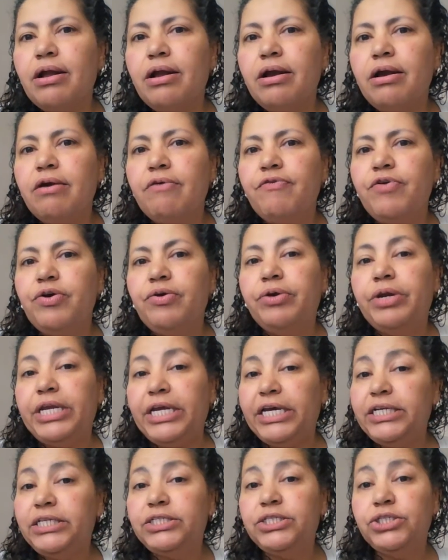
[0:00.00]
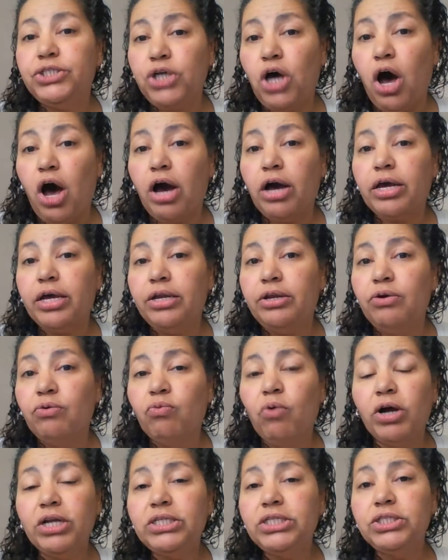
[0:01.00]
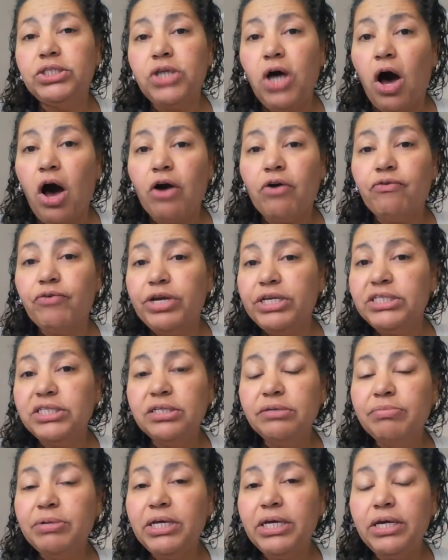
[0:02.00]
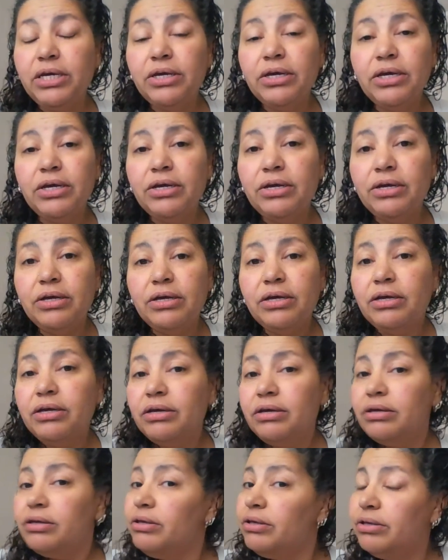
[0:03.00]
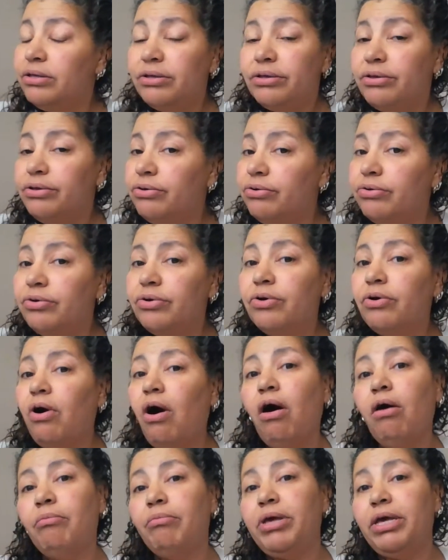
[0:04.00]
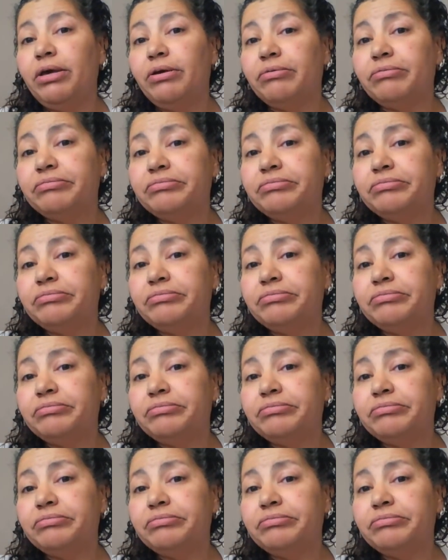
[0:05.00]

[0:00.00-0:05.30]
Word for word: if you need to talk and you want to talk reasonably, you can call me.